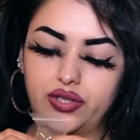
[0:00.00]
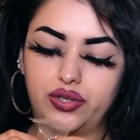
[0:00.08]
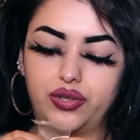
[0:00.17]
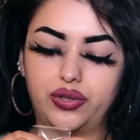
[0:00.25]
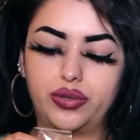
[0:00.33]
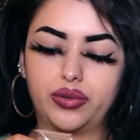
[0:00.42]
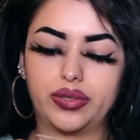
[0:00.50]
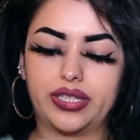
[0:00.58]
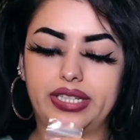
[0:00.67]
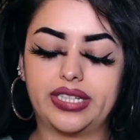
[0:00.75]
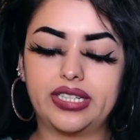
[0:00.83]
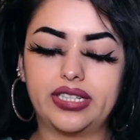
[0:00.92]

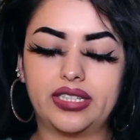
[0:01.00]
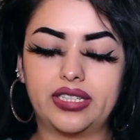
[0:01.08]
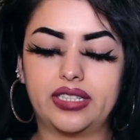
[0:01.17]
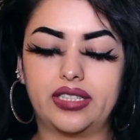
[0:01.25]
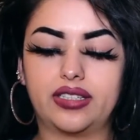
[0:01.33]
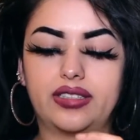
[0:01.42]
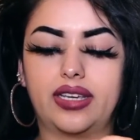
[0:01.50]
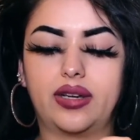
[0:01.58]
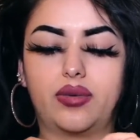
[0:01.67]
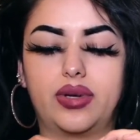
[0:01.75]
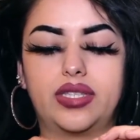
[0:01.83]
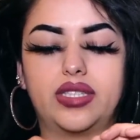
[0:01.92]
jewelry. Looks like
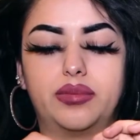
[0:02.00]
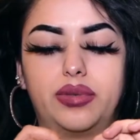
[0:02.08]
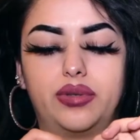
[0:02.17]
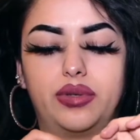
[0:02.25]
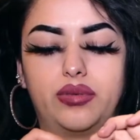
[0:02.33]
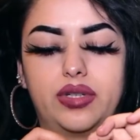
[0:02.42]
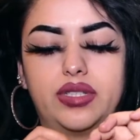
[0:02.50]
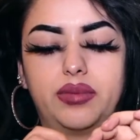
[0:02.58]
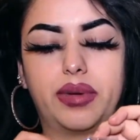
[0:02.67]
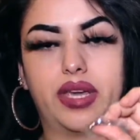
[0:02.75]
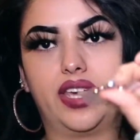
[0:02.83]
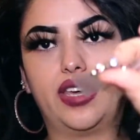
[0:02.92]
one's blue, one's
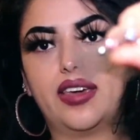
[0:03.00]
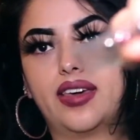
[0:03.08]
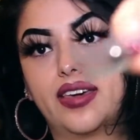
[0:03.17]
pink.